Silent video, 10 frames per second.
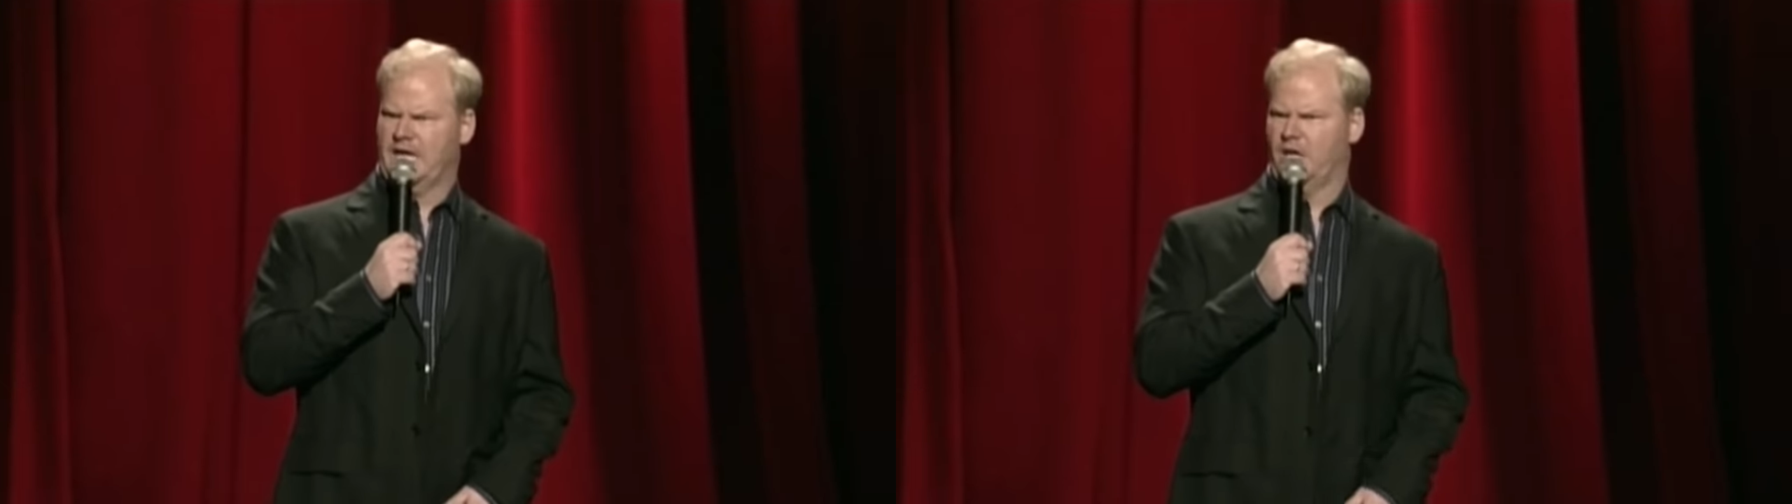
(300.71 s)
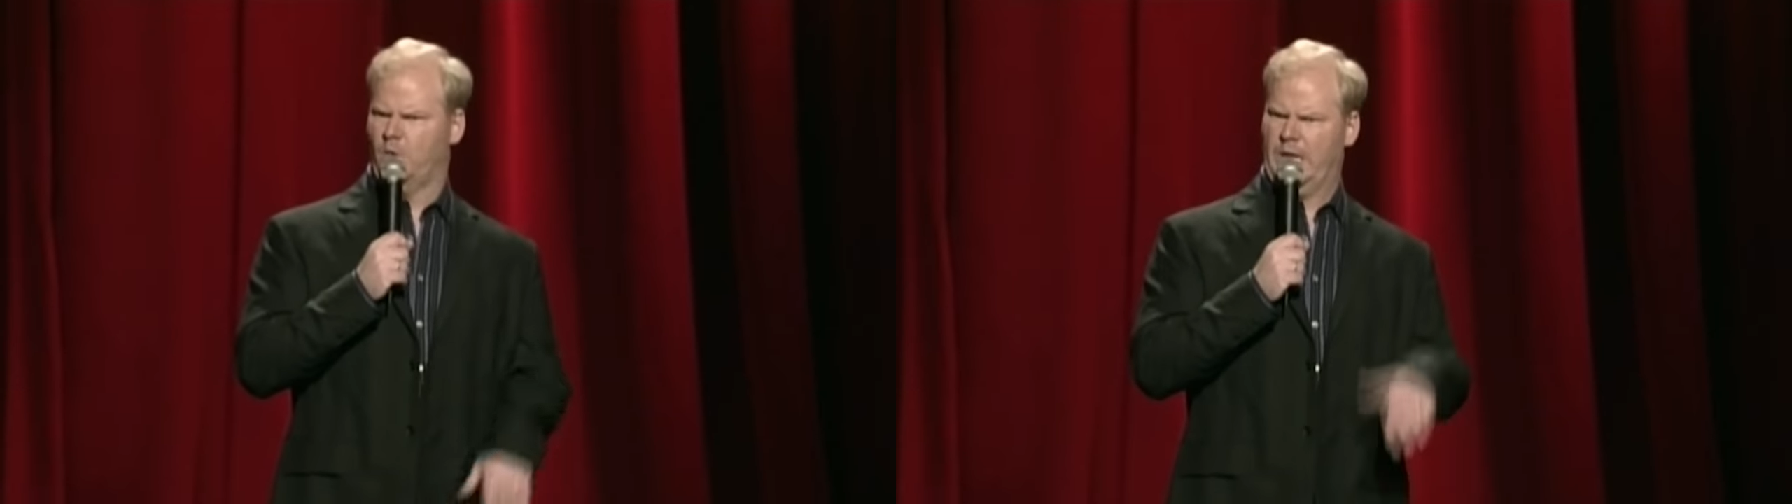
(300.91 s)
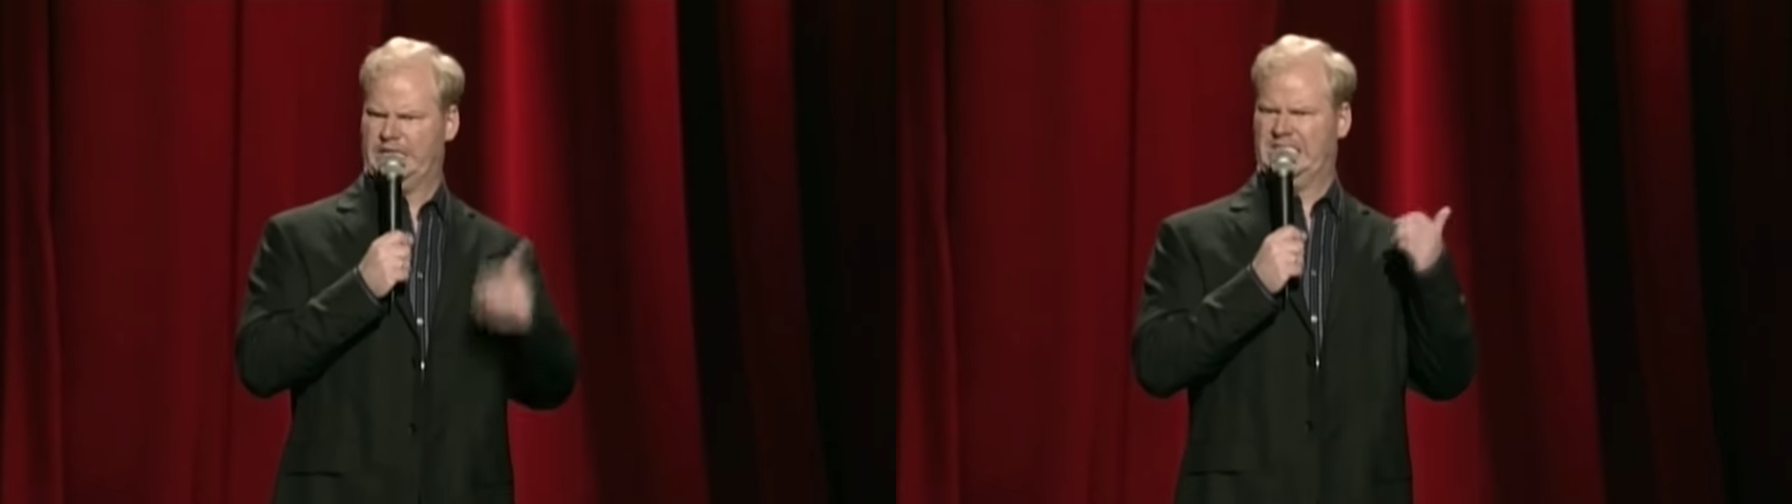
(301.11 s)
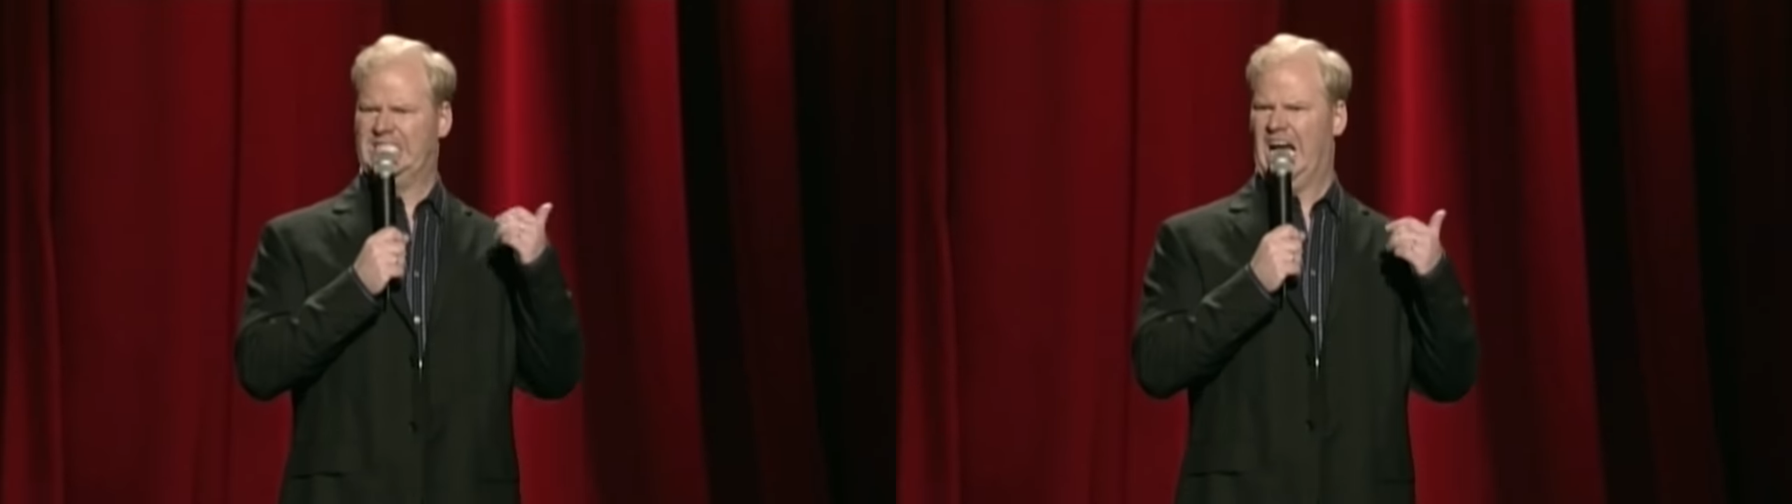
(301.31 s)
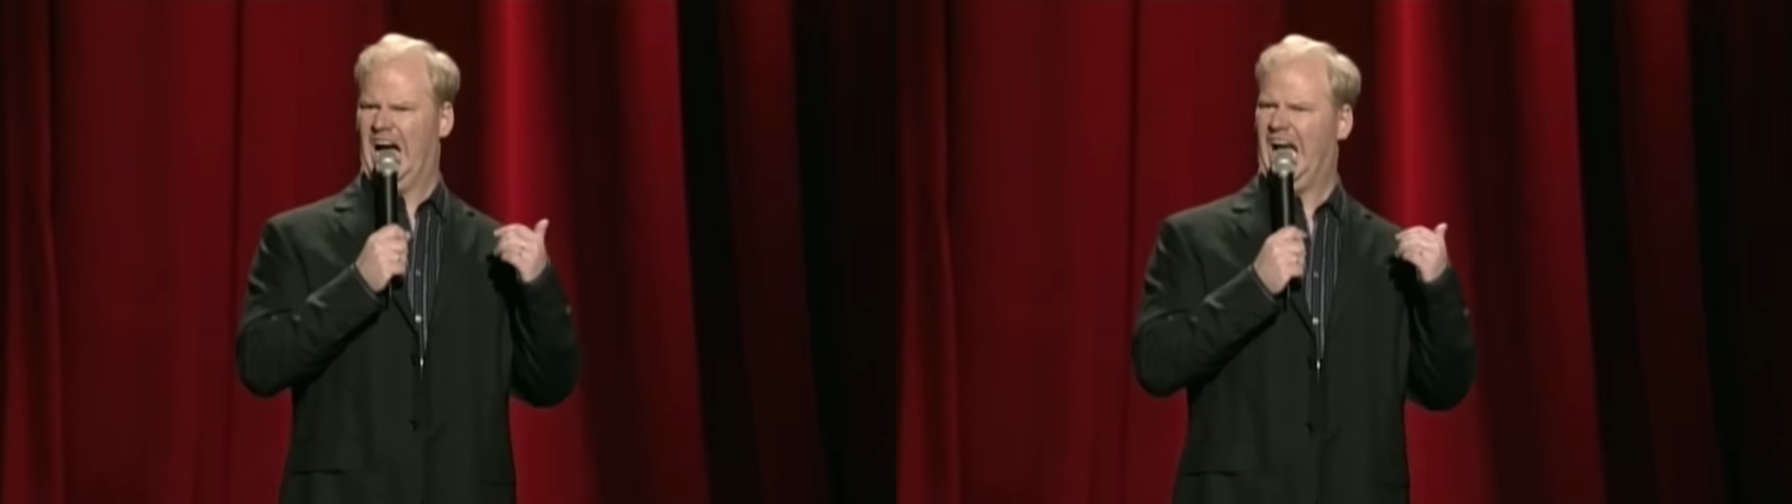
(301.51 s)
gotta go
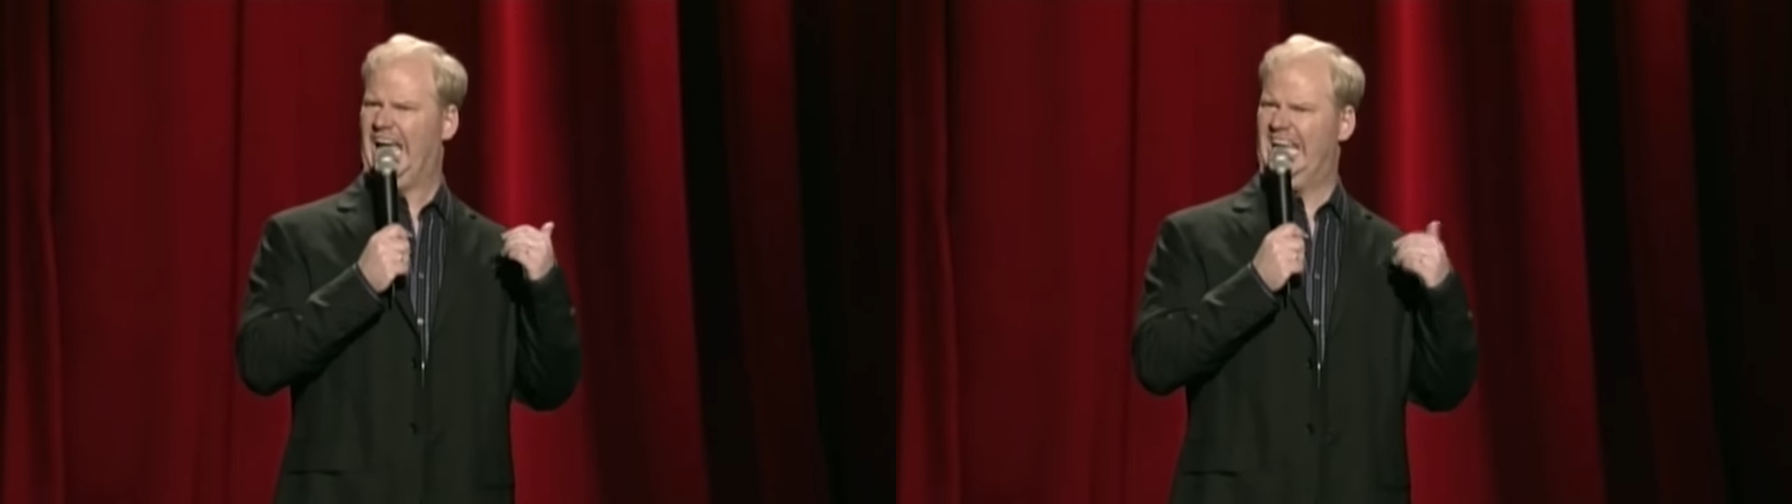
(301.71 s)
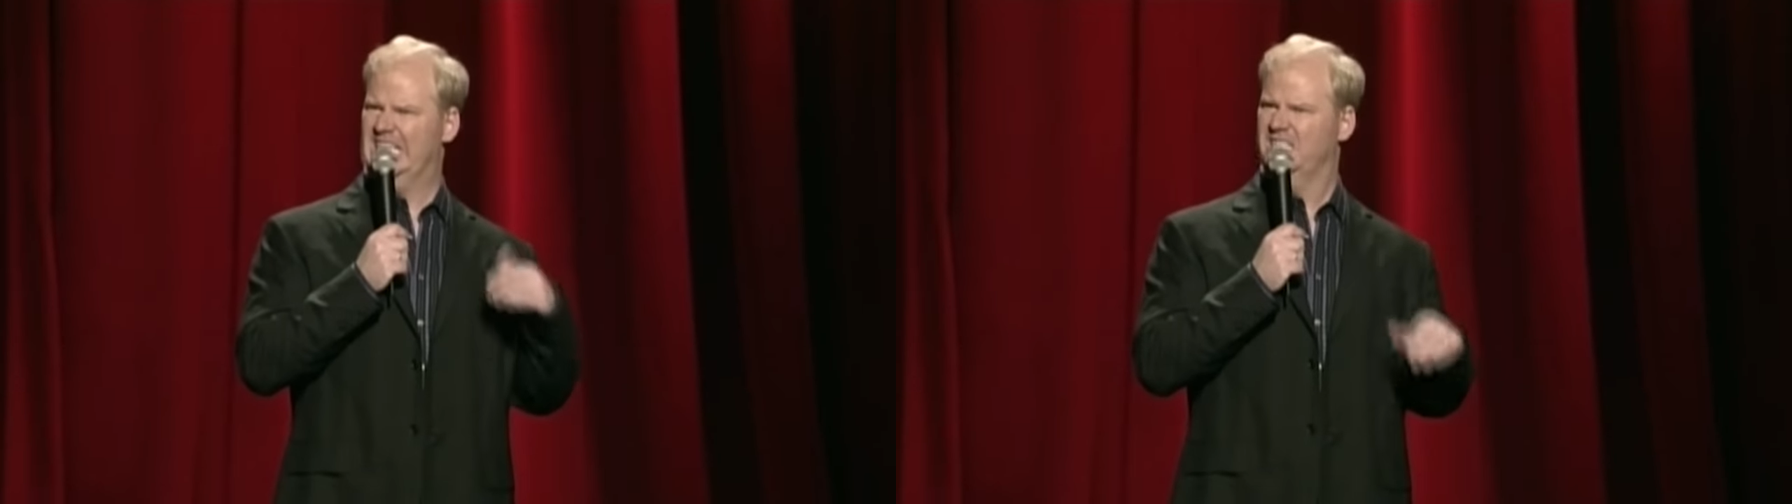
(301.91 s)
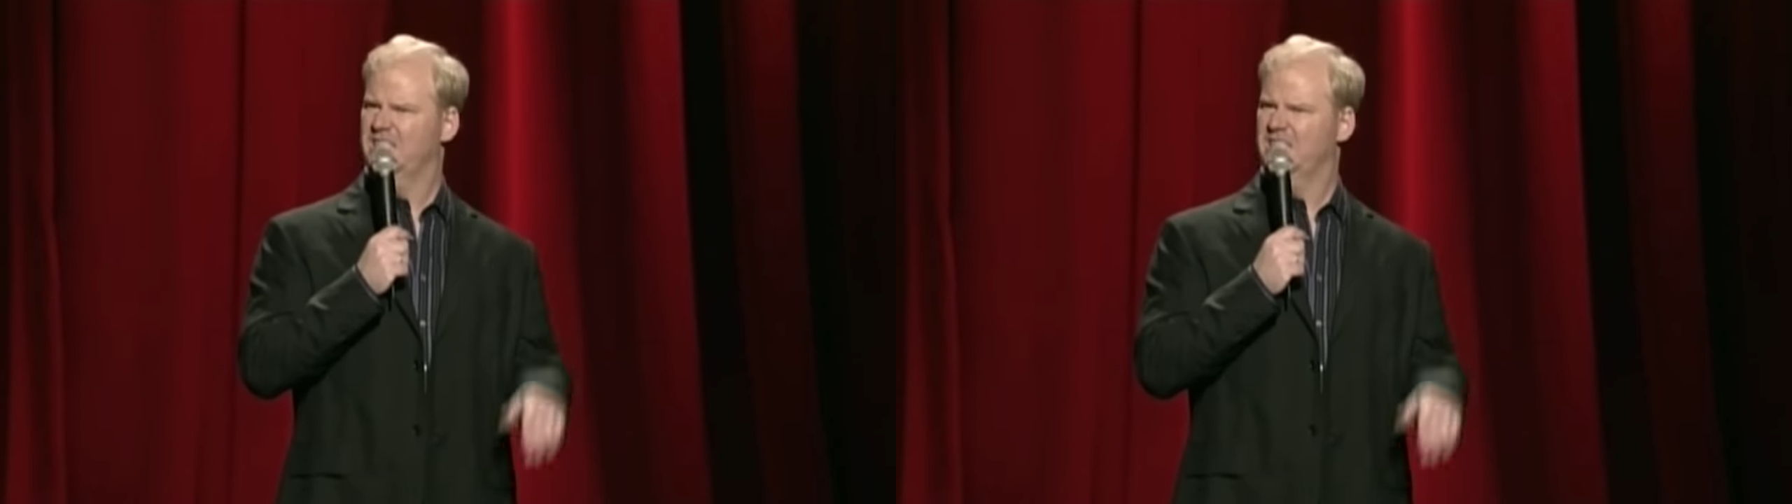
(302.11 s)
outside?